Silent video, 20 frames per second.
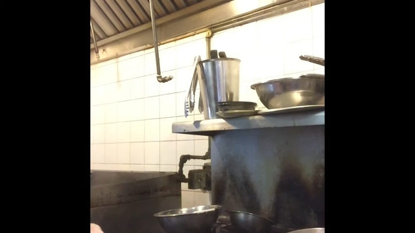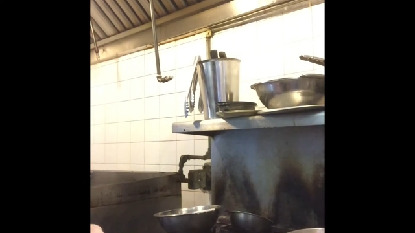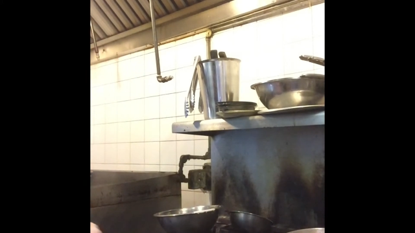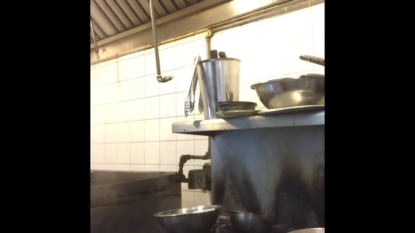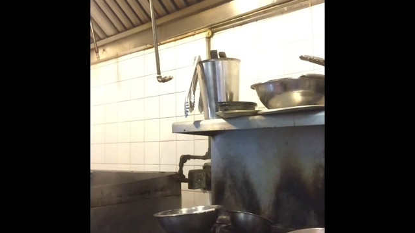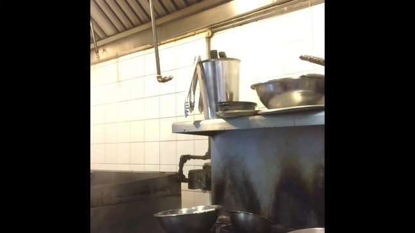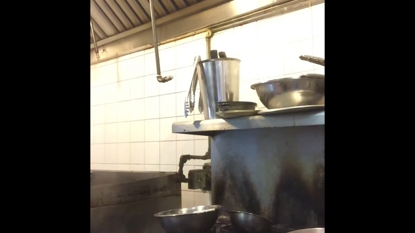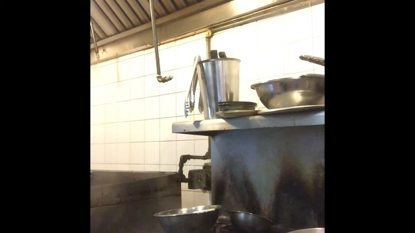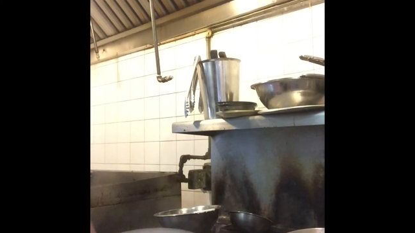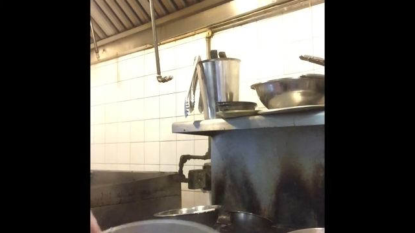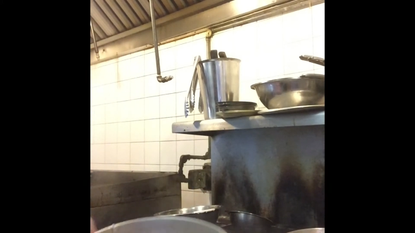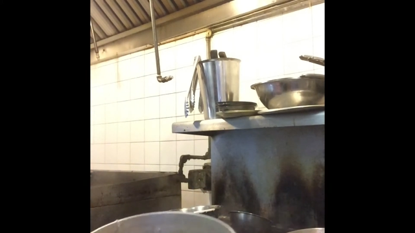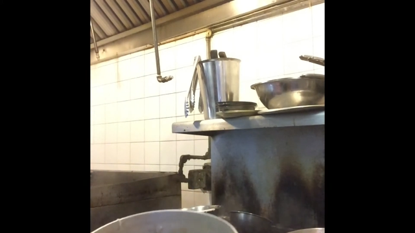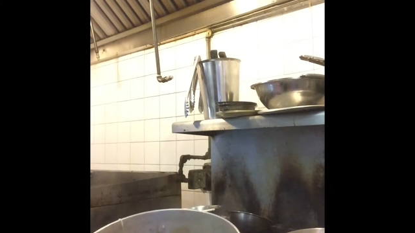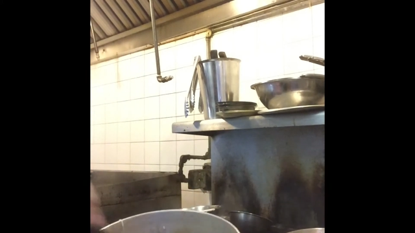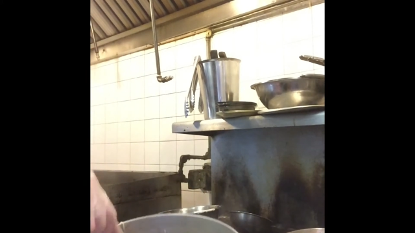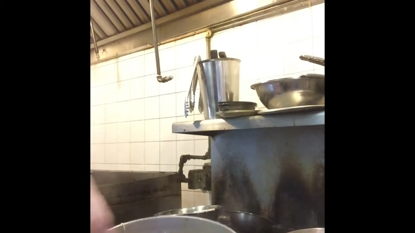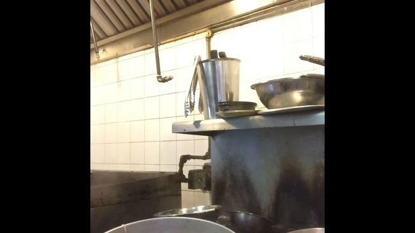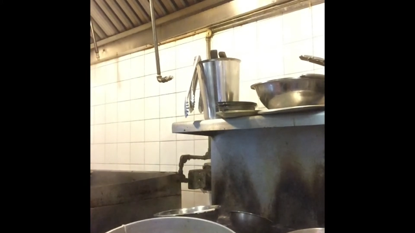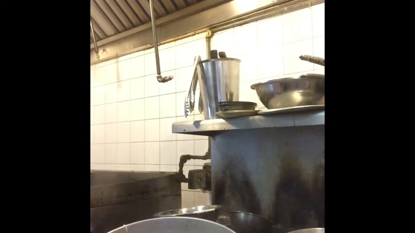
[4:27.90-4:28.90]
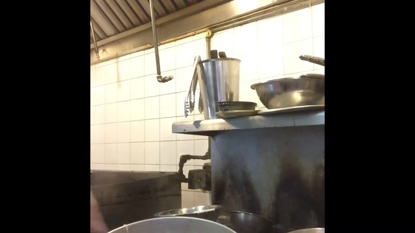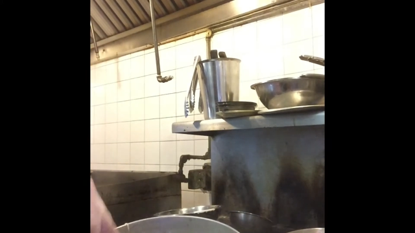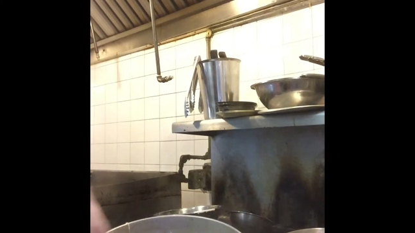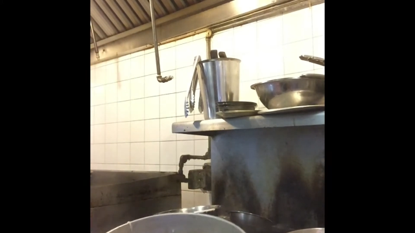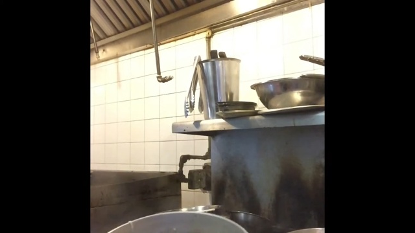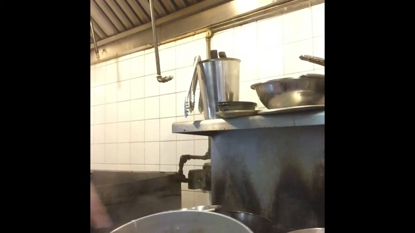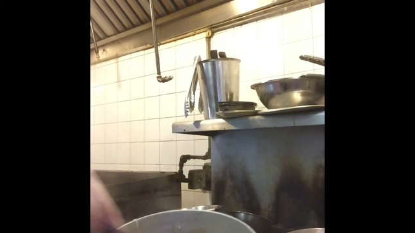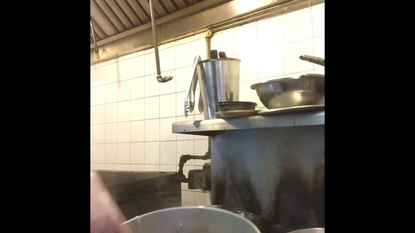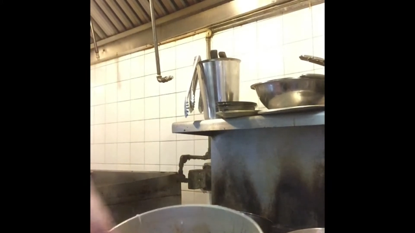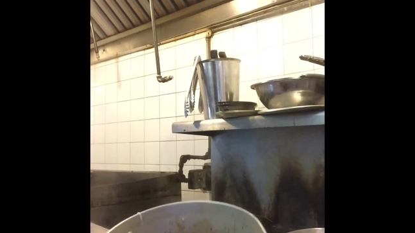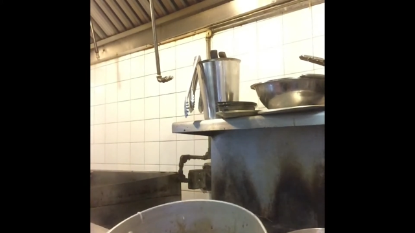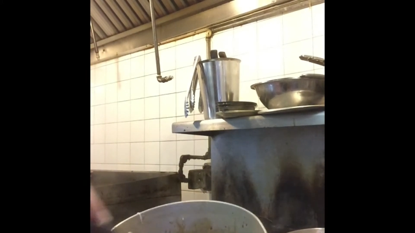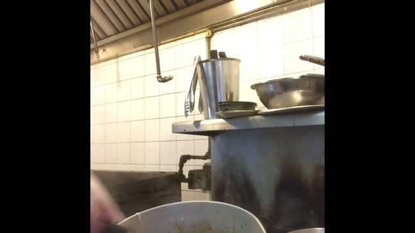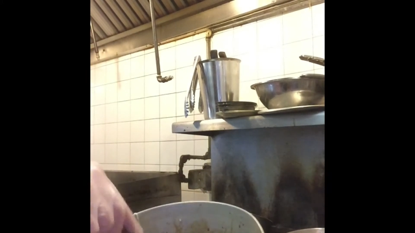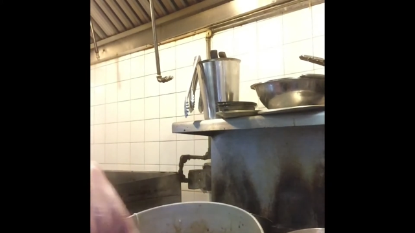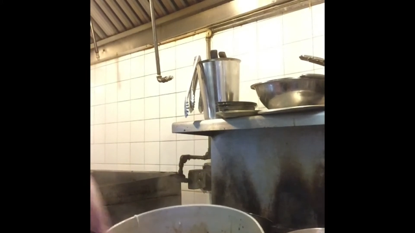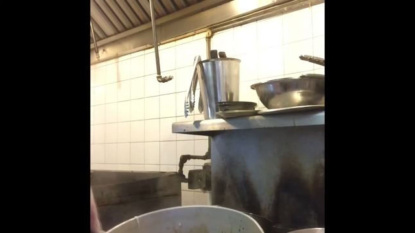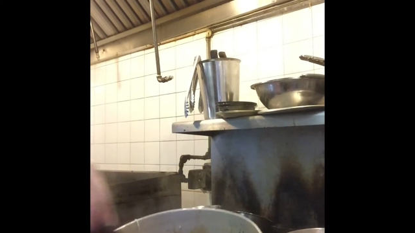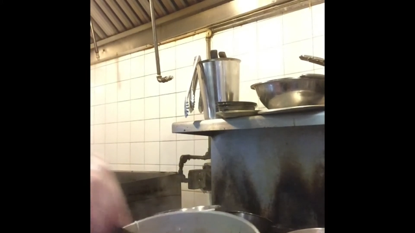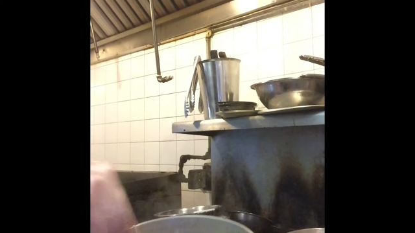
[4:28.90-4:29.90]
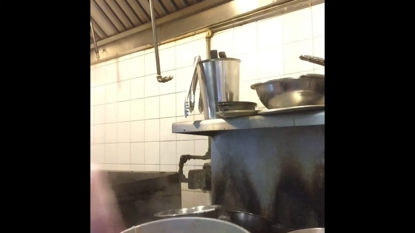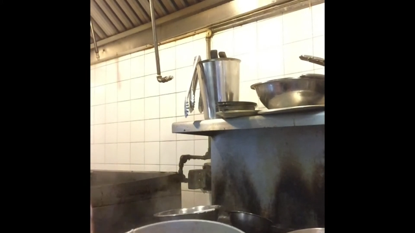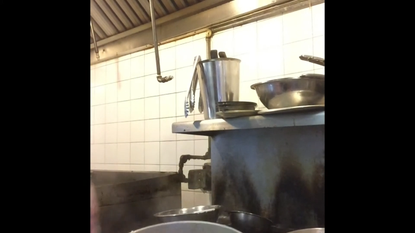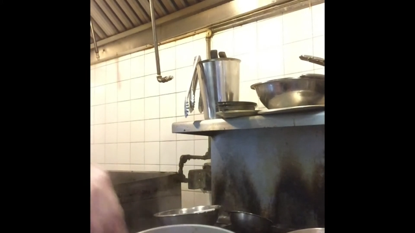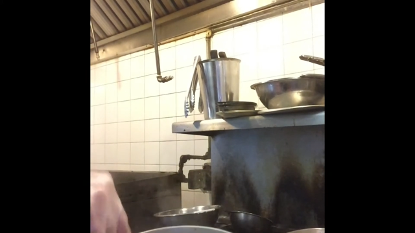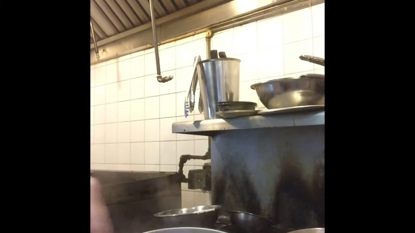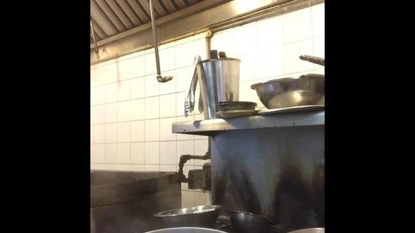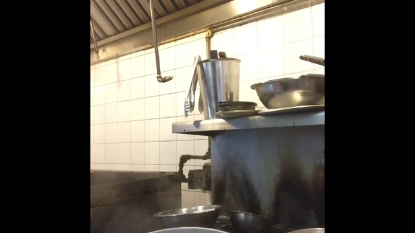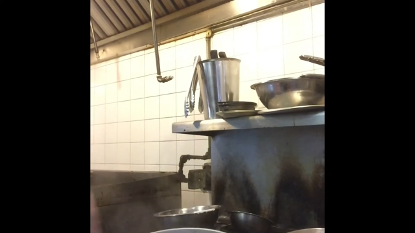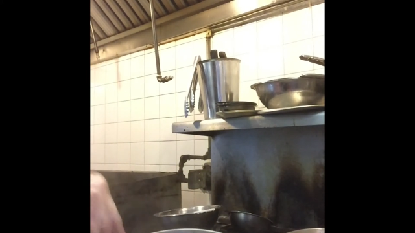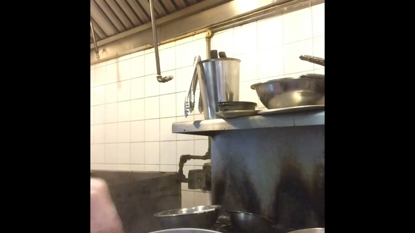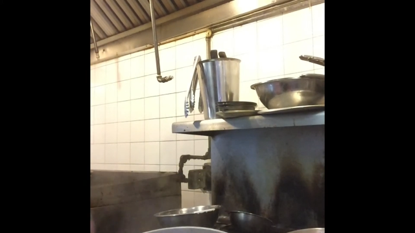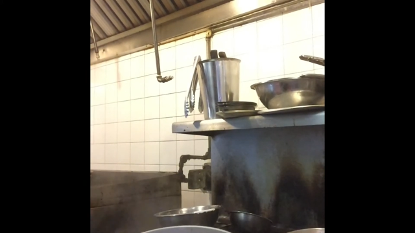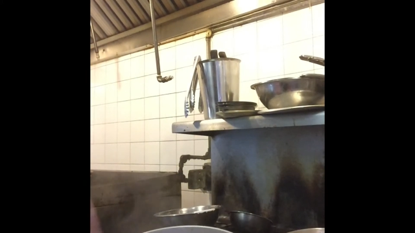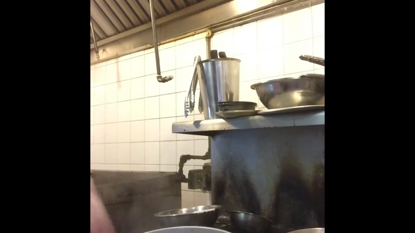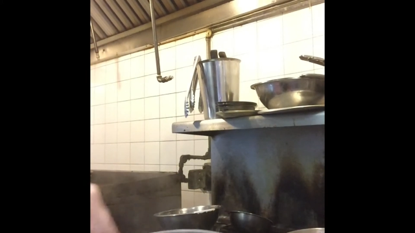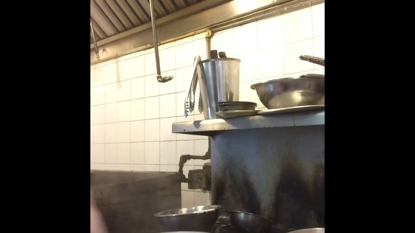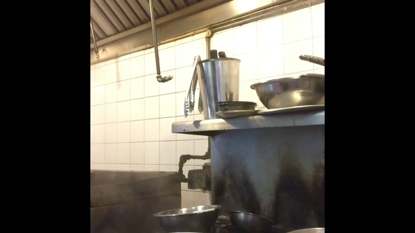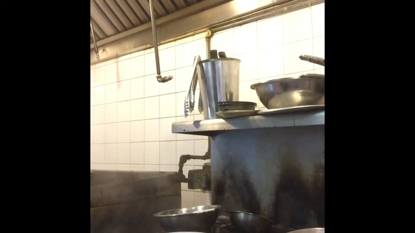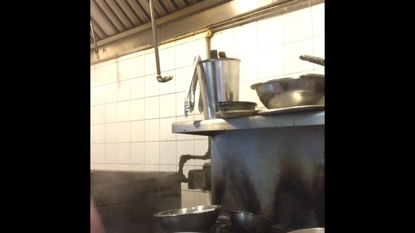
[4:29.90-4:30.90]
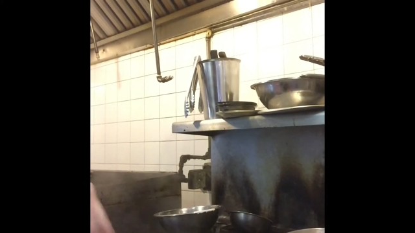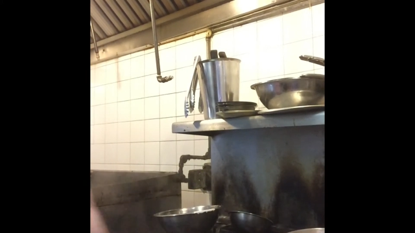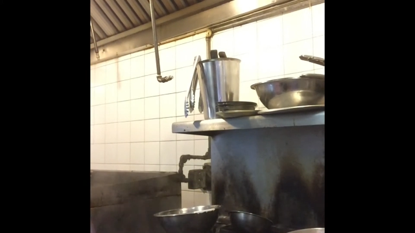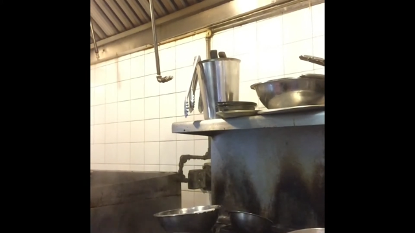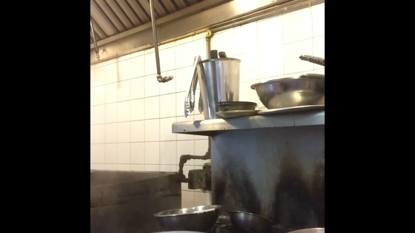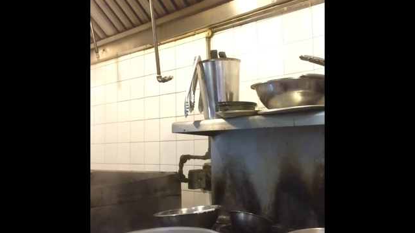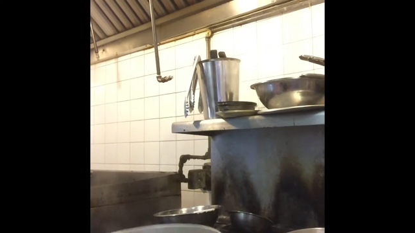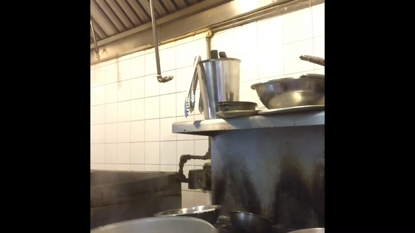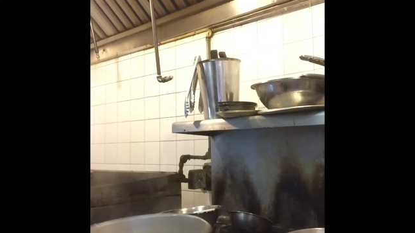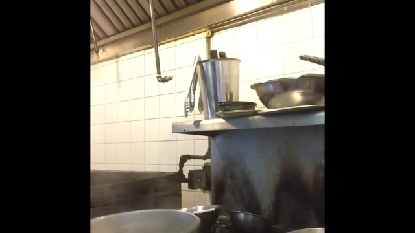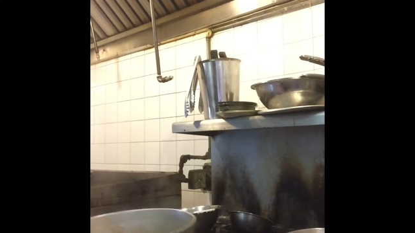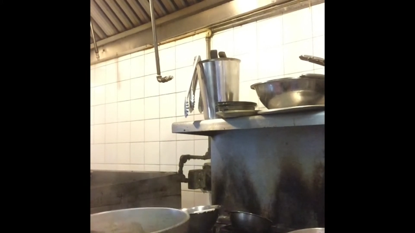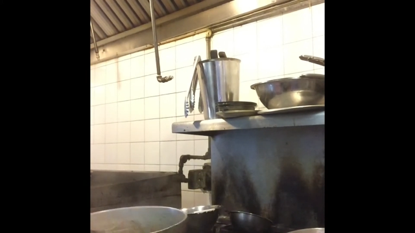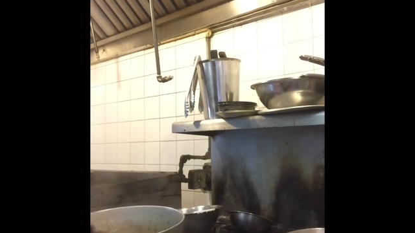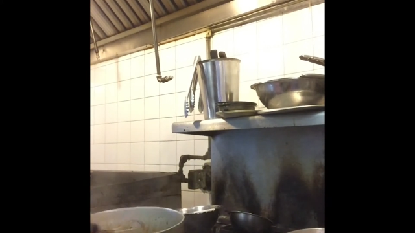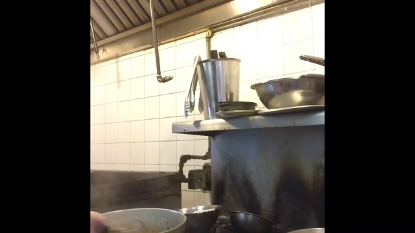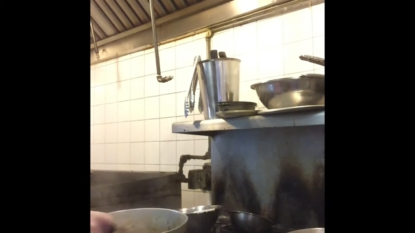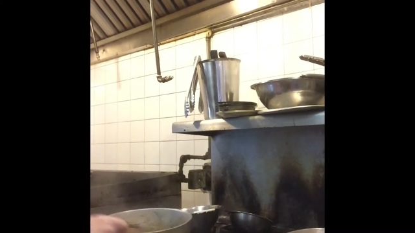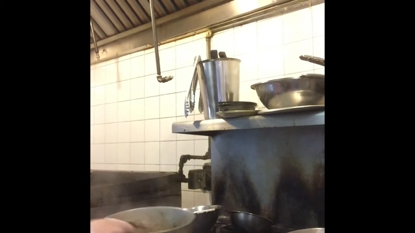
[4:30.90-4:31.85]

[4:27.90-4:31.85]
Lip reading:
Nobody's mouth can be seen.